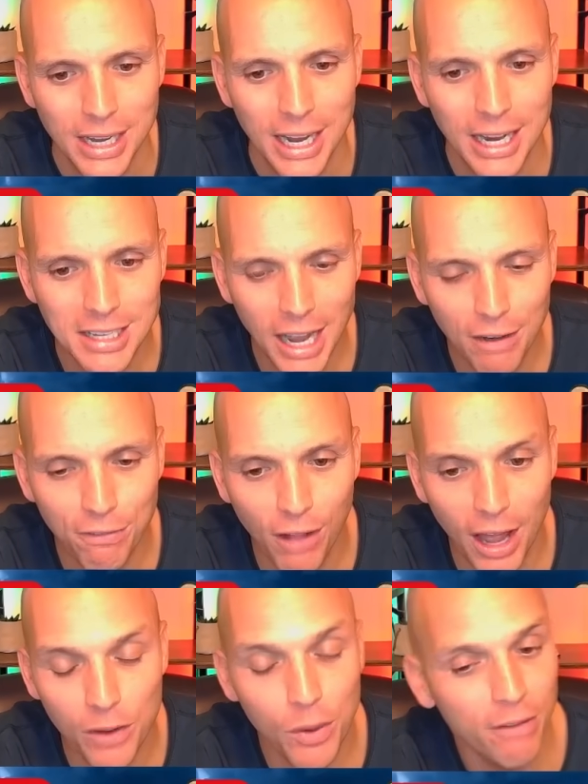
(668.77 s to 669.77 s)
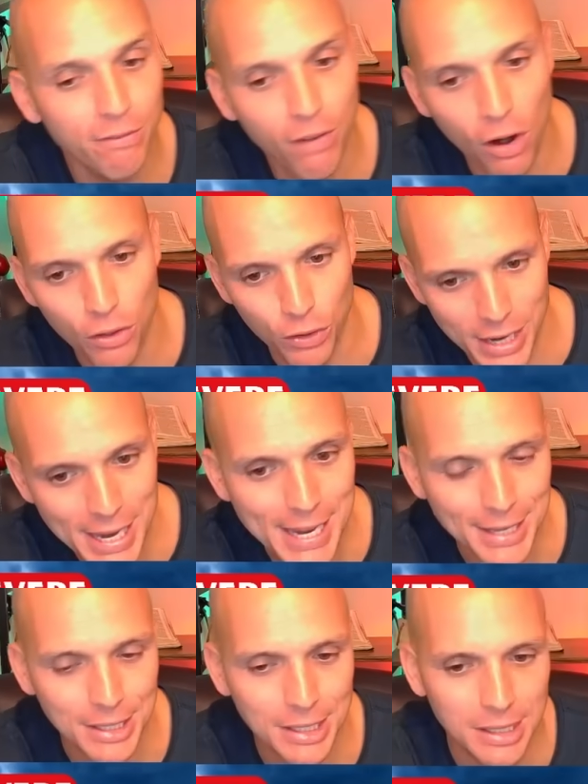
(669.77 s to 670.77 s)
And it's got it flying around farther
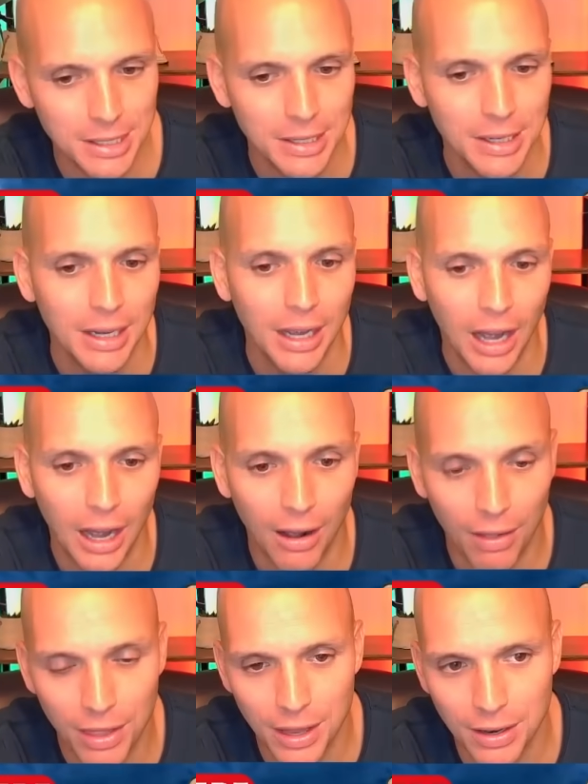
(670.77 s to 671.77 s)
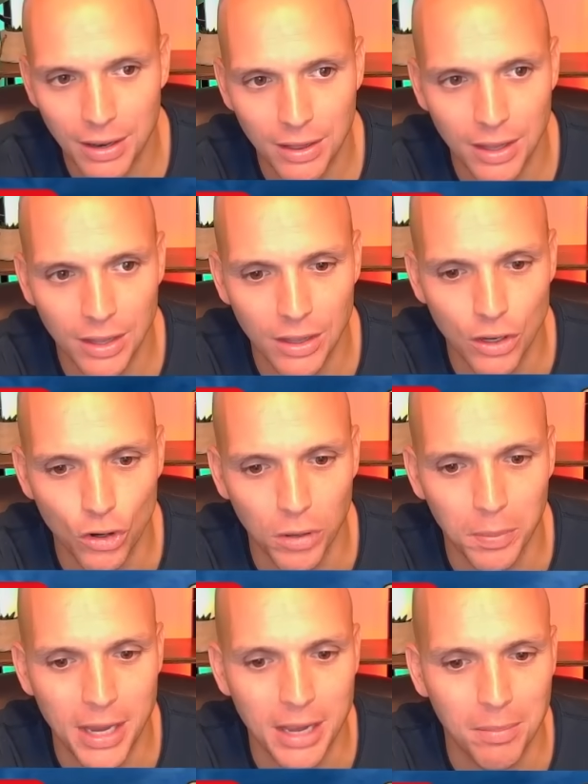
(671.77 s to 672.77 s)
east than the
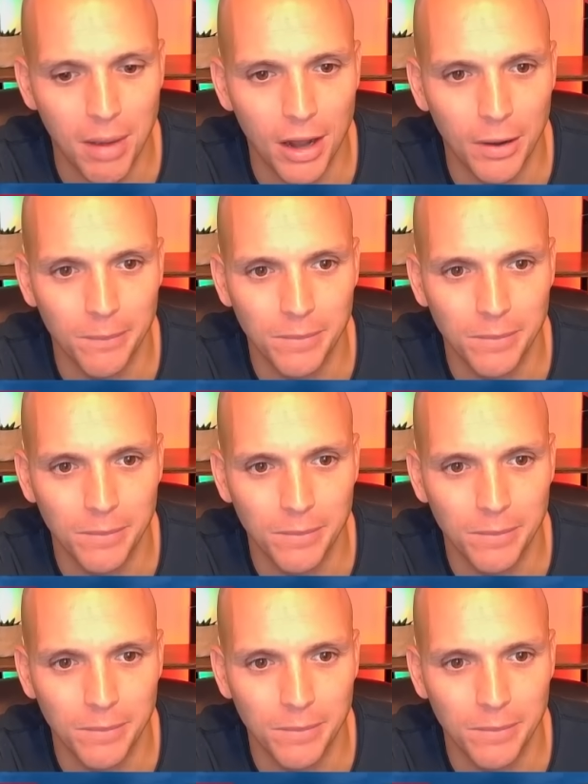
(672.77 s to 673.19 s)
European model.